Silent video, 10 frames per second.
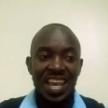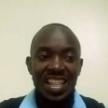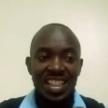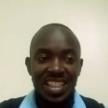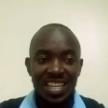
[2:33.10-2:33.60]

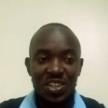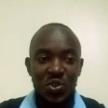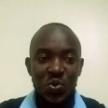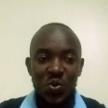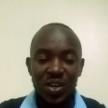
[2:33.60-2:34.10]
These
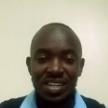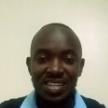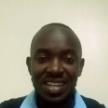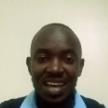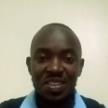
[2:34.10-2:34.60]
two
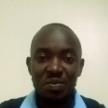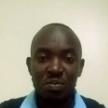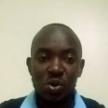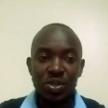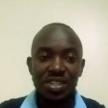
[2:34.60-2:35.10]
words are the
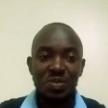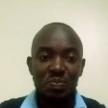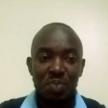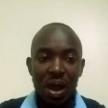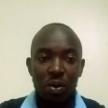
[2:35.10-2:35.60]
most
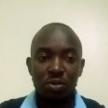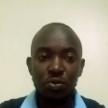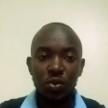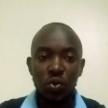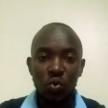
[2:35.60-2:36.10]

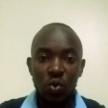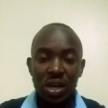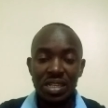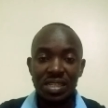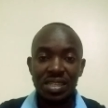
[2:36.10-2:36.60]
powerful
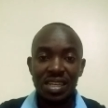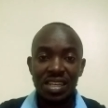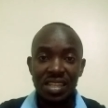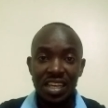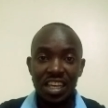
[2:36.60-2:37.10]
words
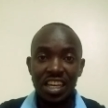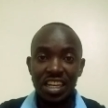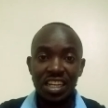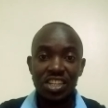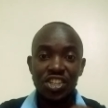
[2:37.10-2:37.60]
in the
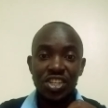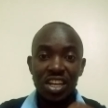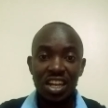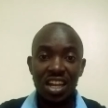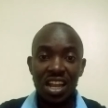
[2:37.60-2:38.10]
English
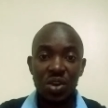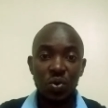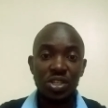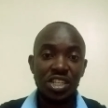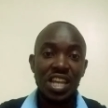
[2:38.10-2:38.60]

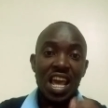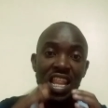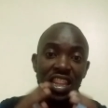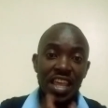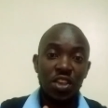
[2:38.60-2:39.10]
language.
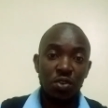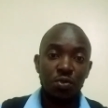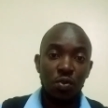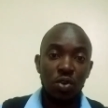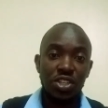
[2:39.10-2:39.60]
Thank you for
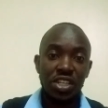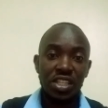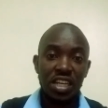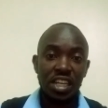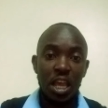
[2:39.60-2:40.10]
watching
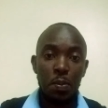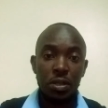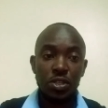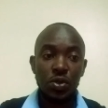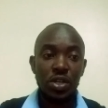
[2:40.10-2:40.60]
that
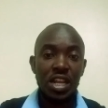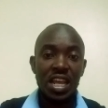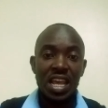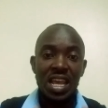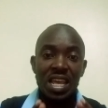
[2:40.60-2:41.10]
episode.
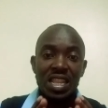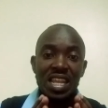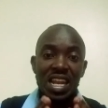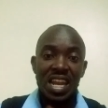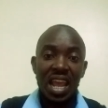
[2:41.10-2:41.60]
The
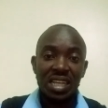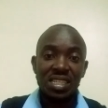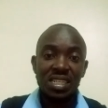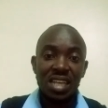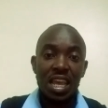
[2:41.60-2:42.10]

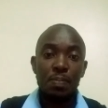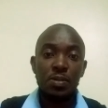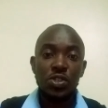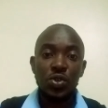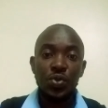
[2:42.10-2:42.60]
next
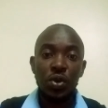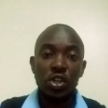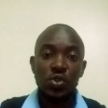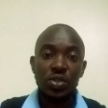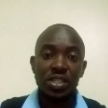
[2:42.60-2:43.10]
episode, we're going
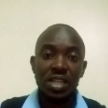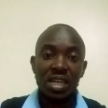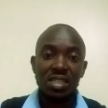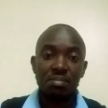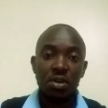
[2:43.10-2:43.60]
to
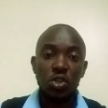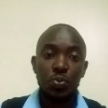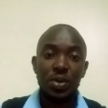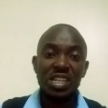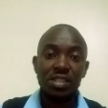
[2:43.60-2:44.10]
discuss about
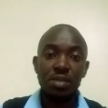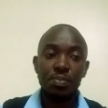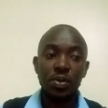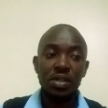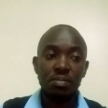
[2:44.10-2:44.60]

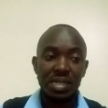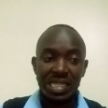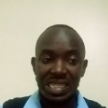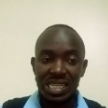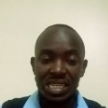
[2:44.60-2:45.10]
principle number
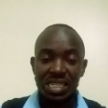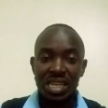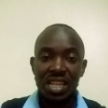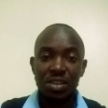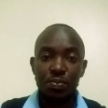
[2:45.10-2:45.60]
six.
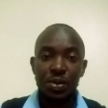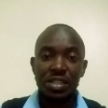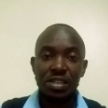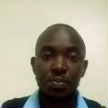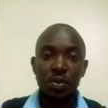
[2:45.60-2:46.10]
And the
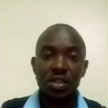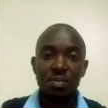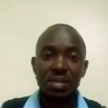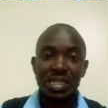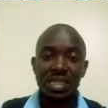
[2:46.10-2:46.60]
principle
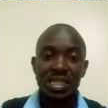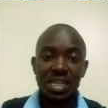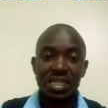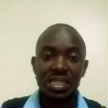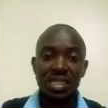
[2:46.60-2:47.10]
number
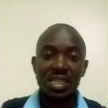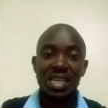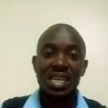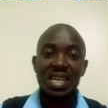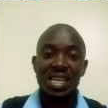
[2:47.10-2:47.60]
six
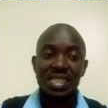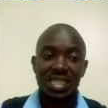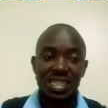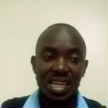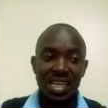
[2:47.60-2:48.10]

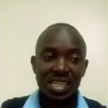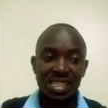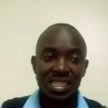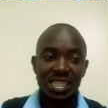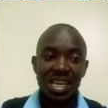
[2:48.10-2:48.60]

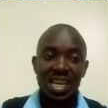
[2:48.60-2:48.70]
says,